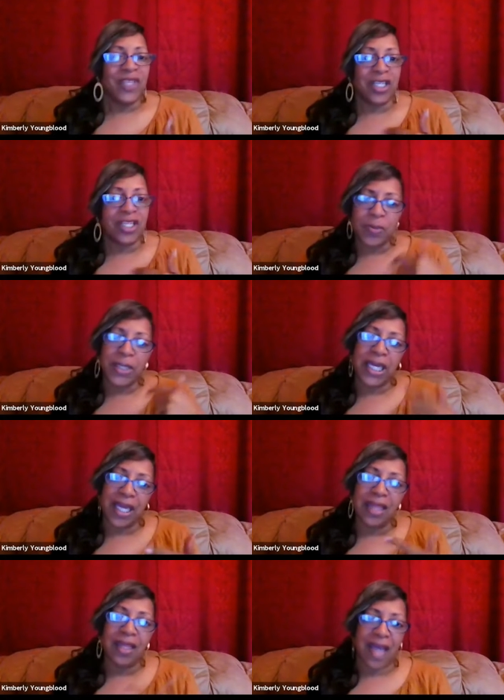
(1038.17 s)
to just
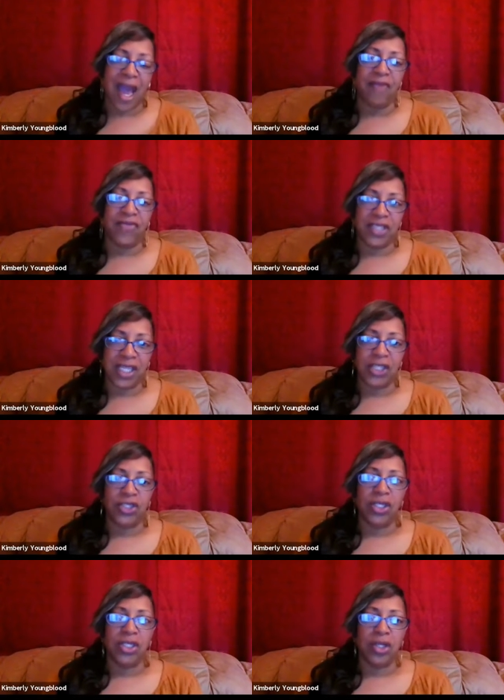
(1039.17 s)
begin the
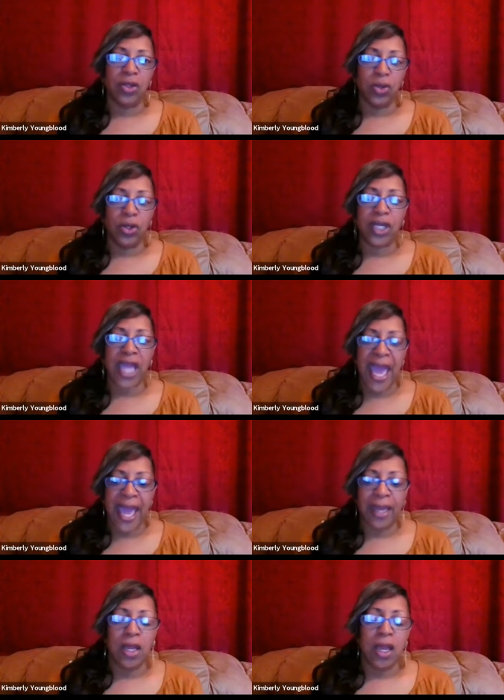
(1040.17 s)
conversation to look
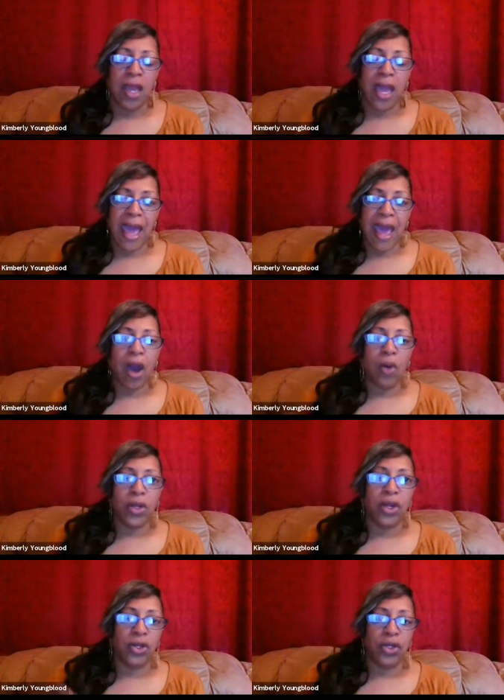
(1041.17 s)
at how
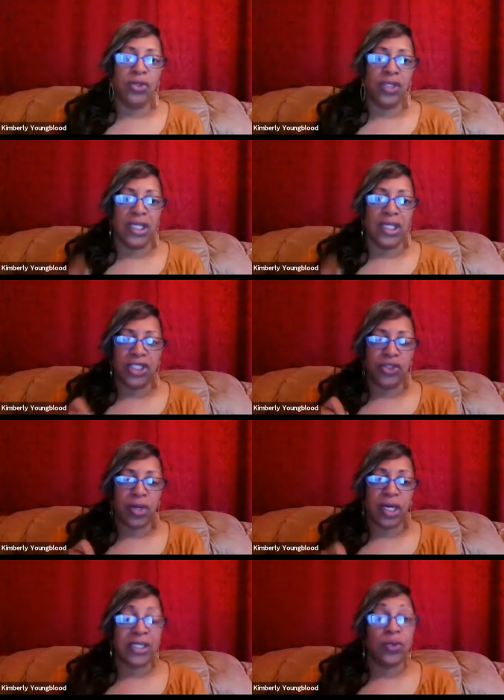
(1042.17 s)
we are using these
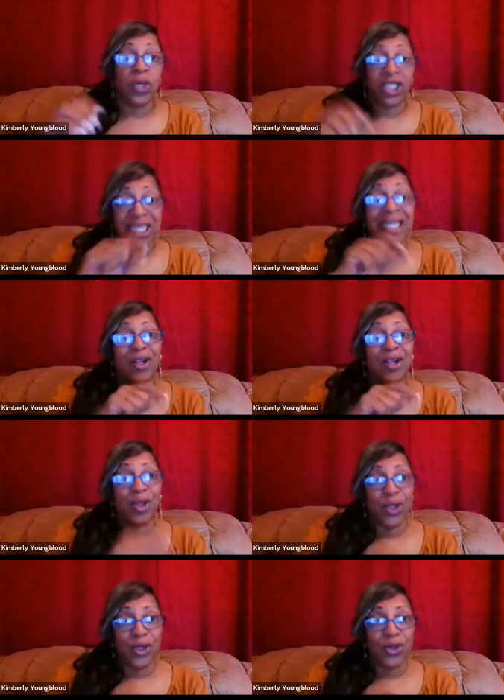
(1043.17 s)
drugs, which
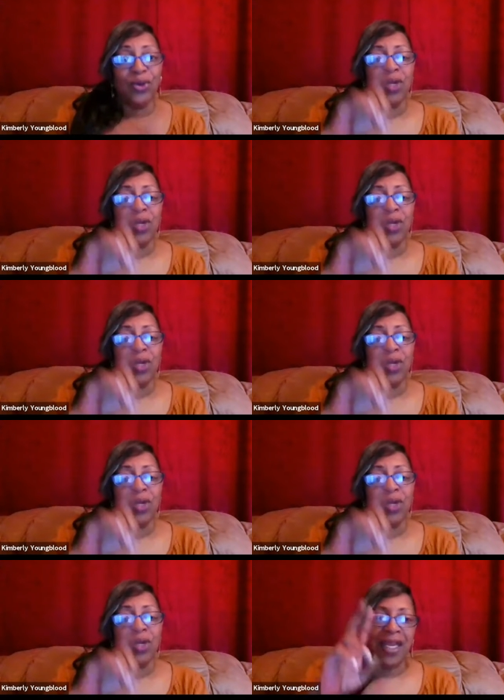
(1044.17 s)
include
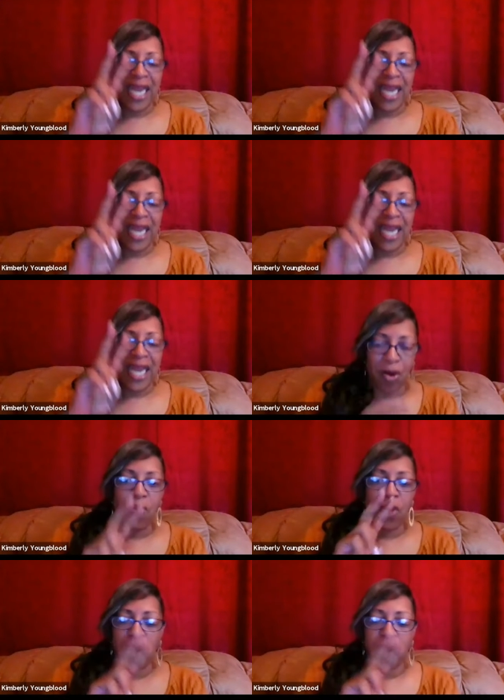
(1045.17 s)
Vicodin and
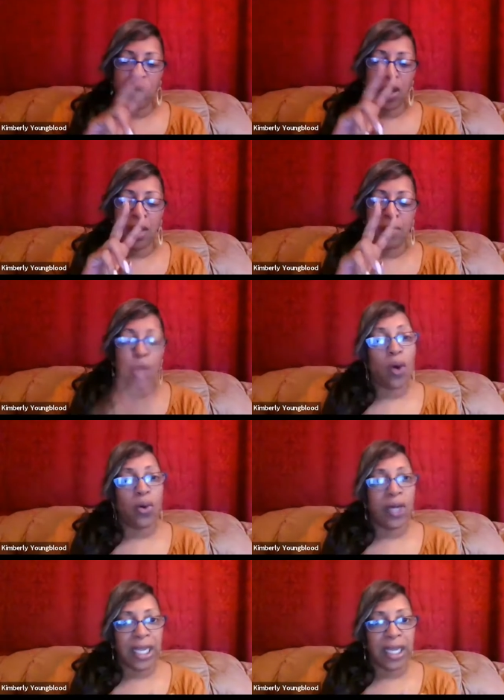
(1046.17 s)
heroin, or
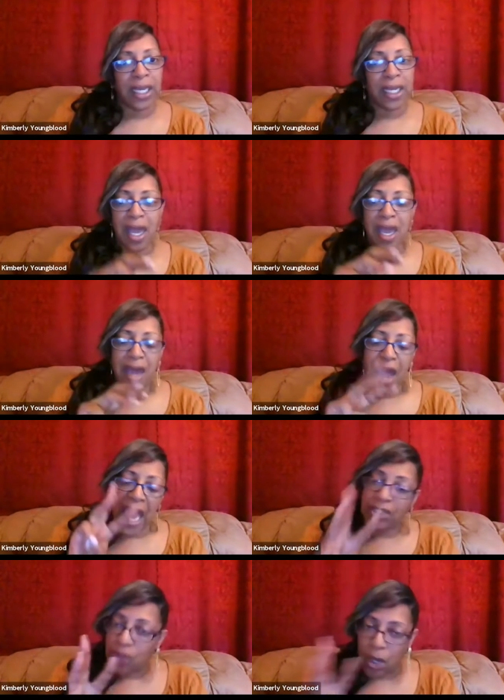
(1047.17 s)
codeine and
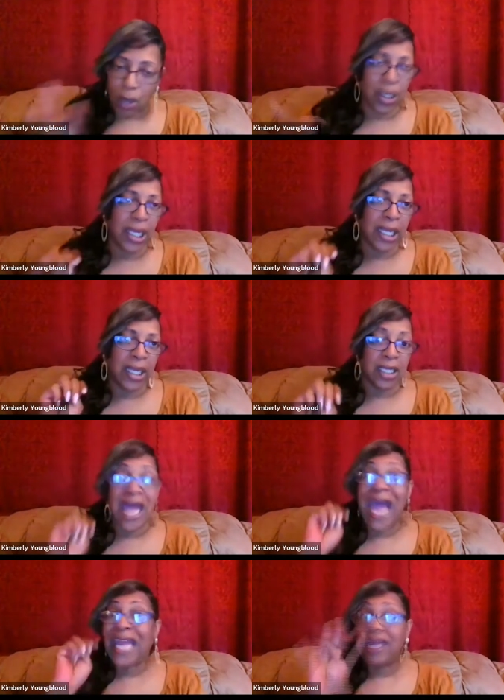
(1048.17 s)

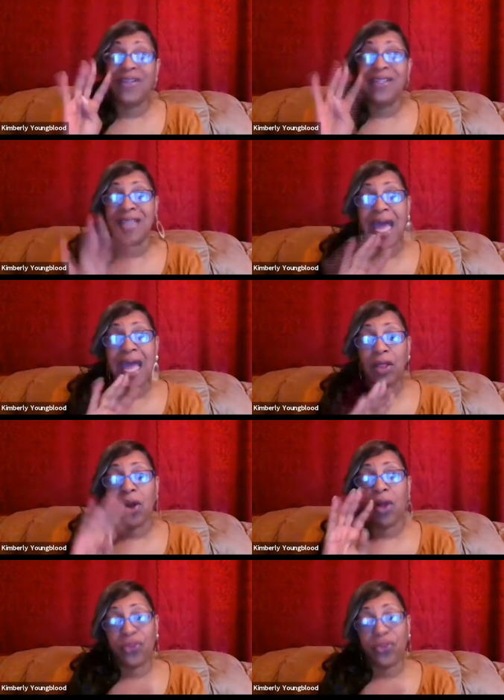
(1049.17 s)
hydrocodone, and even
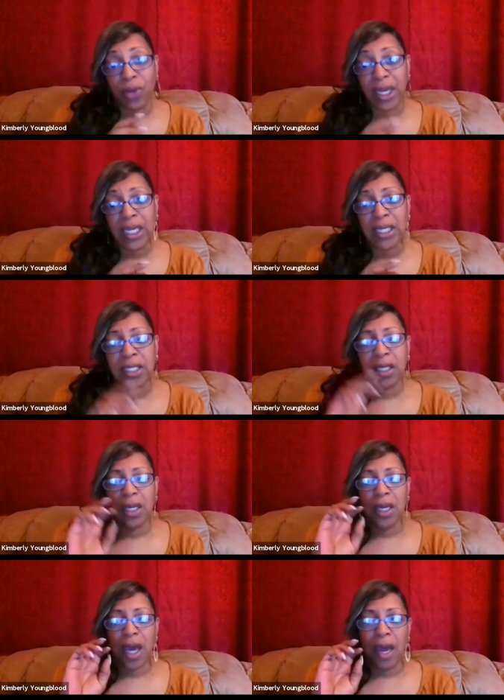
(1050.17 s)
Tylenol
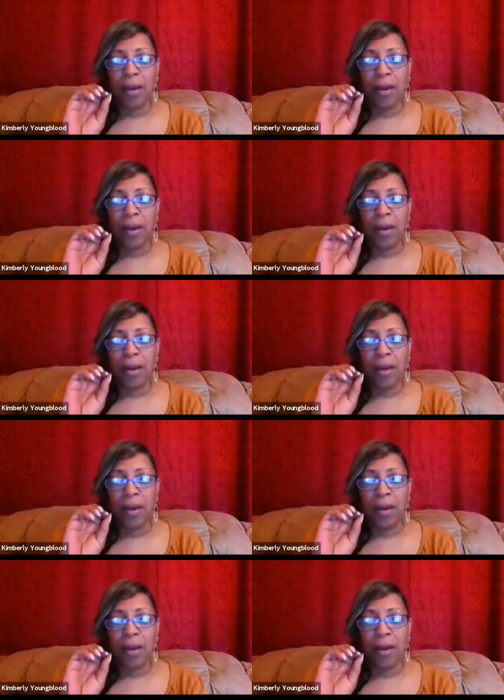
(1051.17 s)
threes.